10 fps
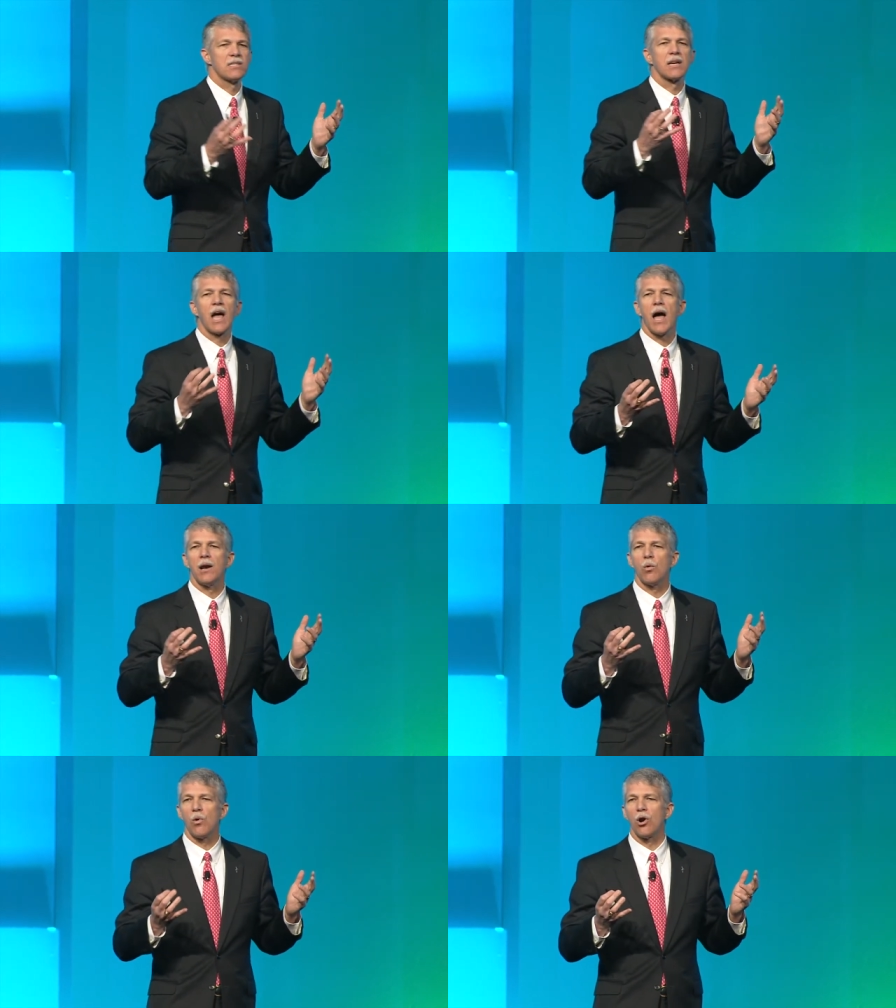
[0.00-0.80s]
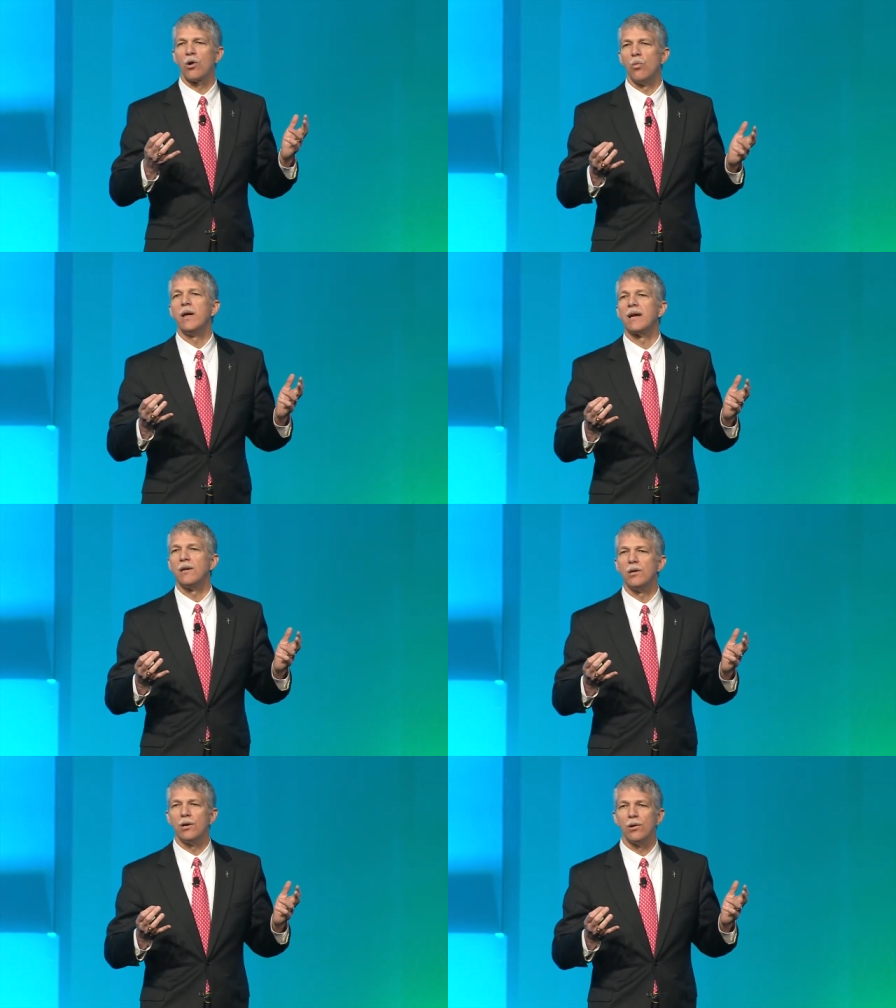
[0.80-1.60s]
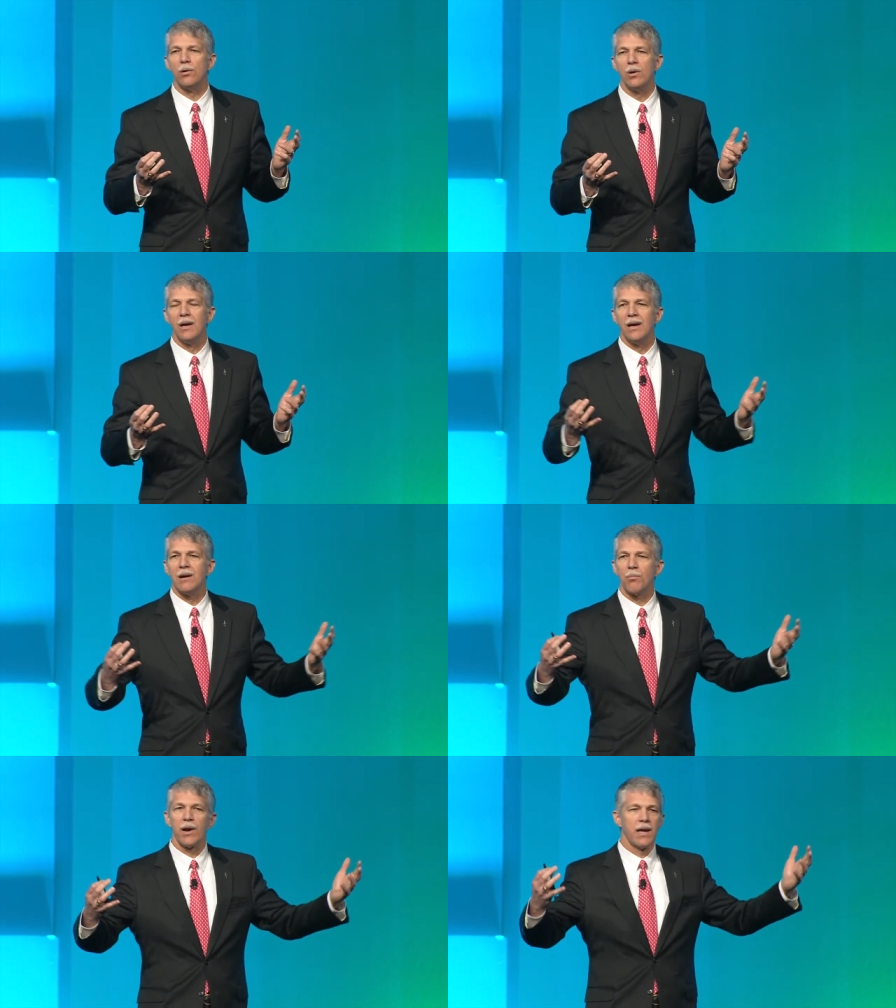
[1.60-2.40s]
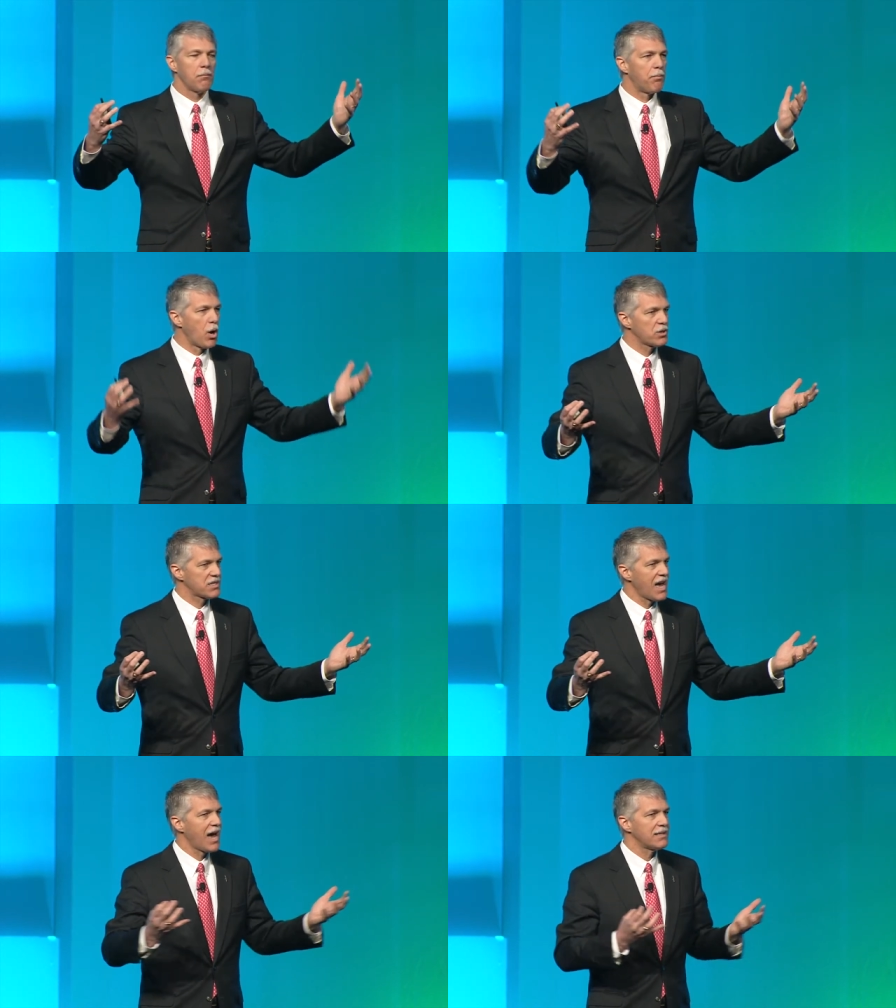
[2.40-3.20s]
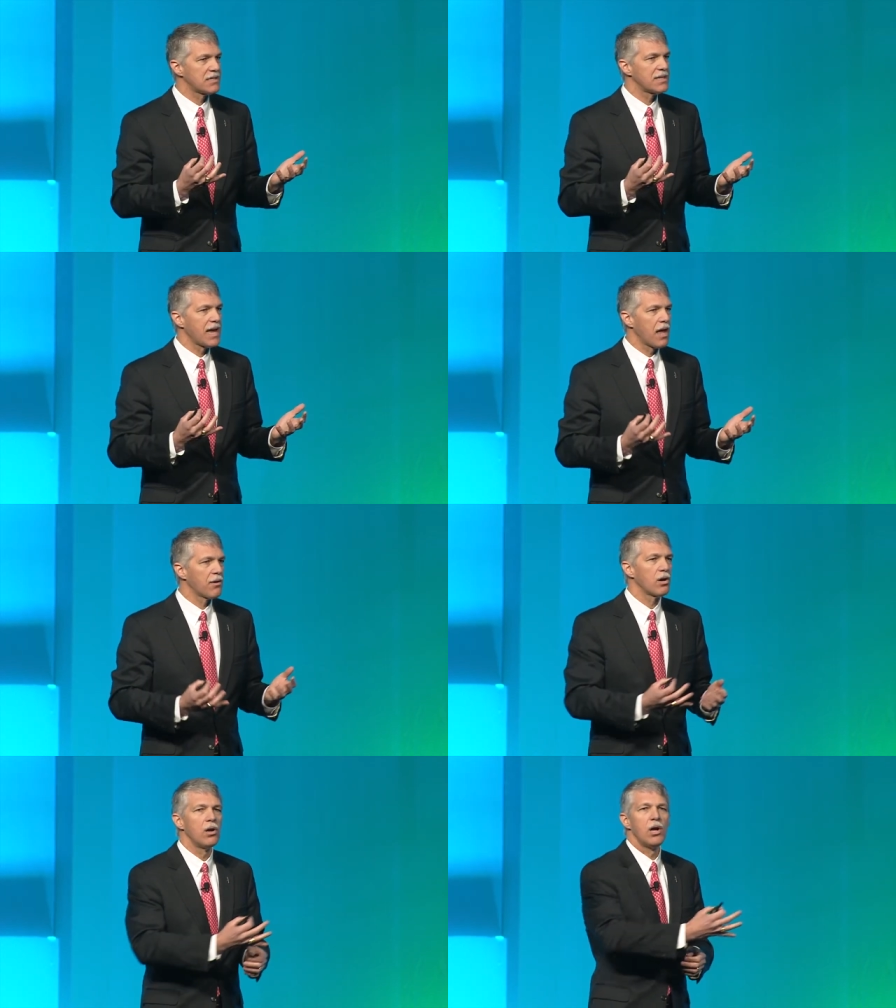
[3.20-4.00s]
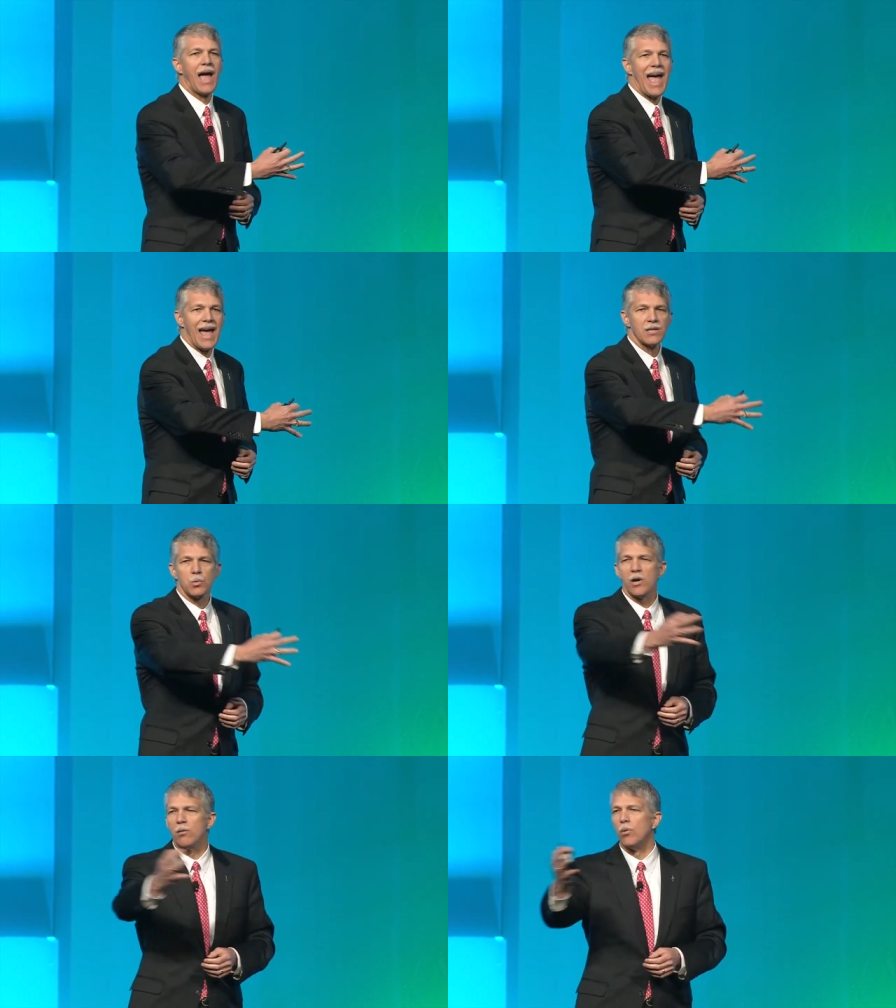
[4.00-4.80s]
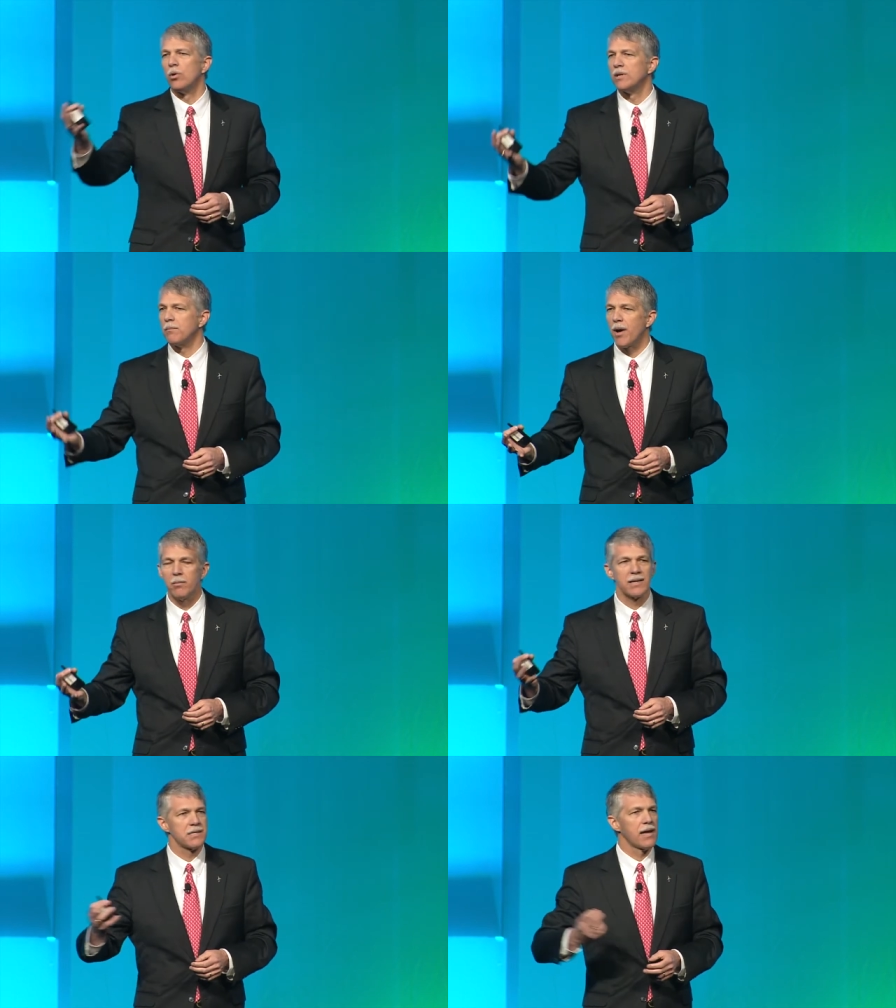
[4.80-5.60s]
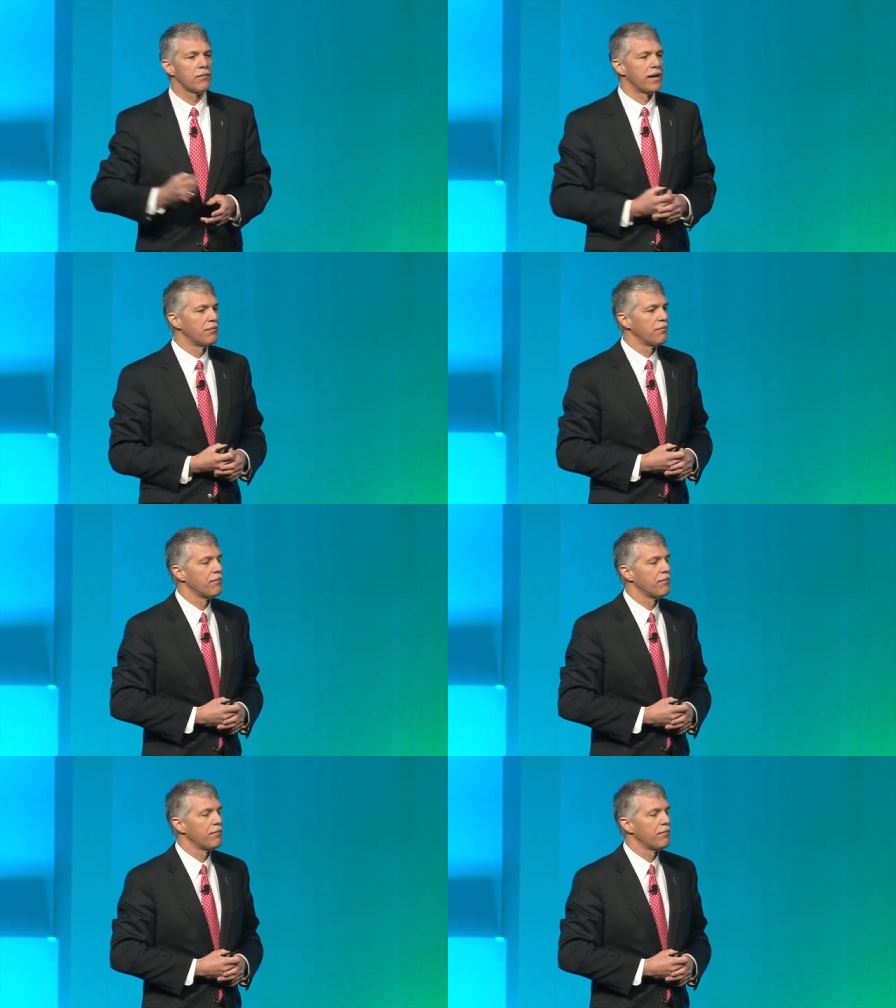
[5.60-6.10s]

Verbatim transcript: the kind of work we can do, bringing both sides together as we are molding public sentiment.